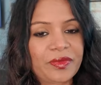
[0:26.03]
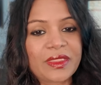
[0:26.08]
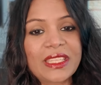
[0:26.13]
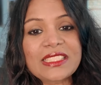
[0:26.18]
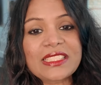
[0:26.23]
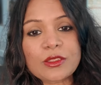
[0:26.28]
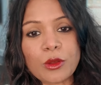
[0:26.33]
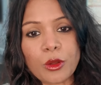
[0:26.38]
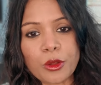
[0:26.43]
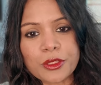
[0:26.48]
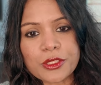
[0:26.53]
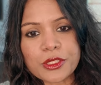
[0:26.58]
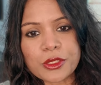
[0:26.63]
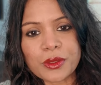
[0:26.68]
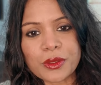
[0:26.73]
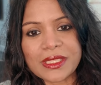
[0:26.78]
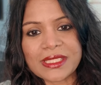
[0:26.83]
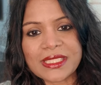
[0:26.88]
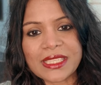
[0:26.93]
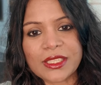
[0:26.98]
This
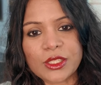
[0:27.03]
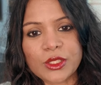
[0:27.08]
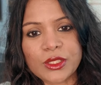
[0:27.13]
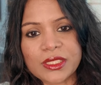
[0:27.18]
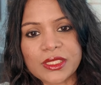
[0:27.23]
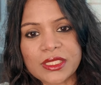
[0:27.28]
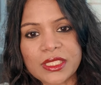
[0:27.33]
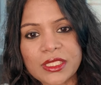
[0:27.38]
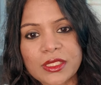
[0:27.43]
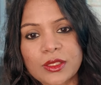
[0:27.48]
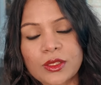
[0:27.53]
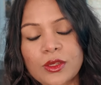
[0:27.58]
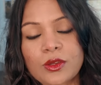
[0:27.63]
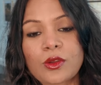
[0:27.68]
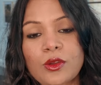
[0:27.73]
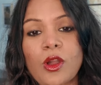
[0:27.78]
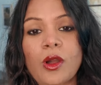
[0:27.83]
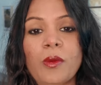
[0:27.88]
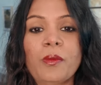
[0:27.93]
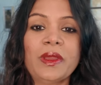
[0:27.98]
also is a good
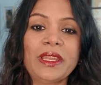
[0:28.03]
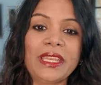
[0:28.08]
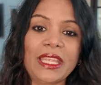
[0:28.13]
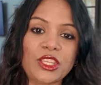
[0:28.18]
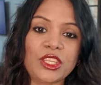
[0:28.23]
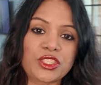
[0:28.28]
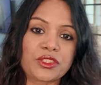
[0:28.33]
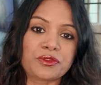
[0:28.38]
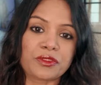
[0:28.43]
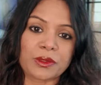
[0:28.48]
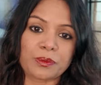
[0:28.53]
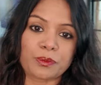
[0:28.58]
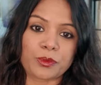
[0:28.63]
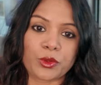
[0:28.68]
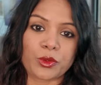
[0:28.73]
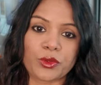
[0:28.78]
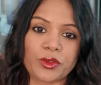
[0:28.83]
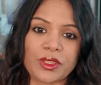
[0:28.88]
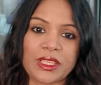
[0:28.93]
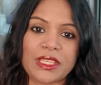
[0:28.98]
combination with
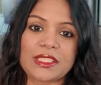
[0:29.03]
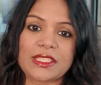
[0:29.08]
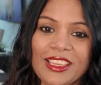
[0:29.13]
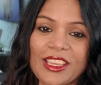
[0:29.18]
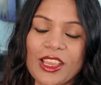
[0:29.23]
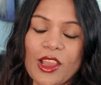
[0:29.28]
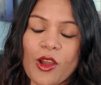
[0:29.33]
puris,